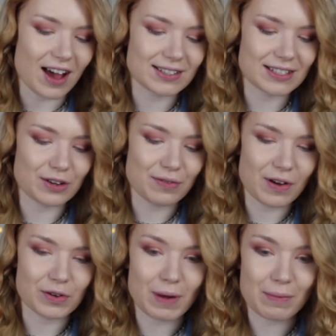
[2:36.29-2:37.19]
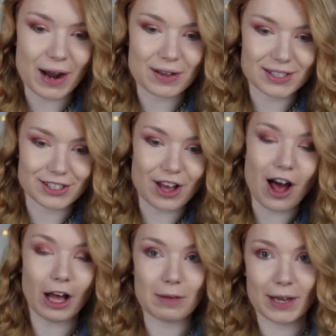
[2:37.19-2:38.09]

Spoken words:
I still filled my brows in darker